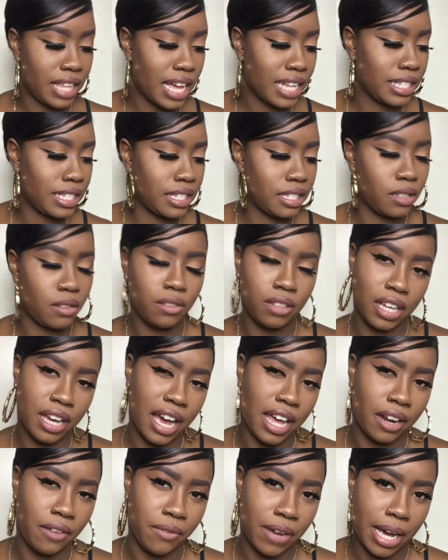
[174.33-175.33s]
That's the
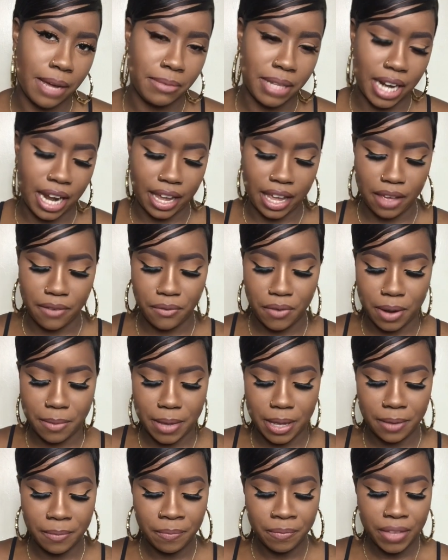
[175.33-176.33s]
kind of vibe that I get from
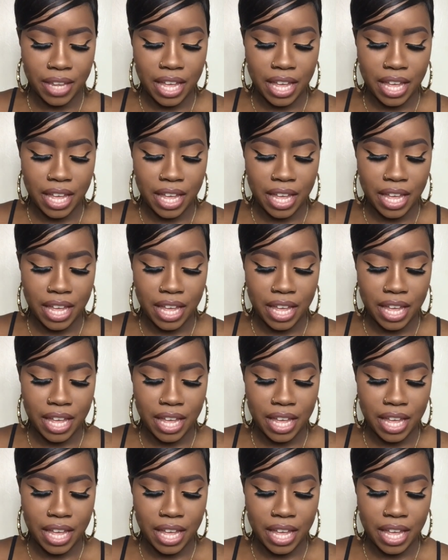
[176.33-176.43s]
it.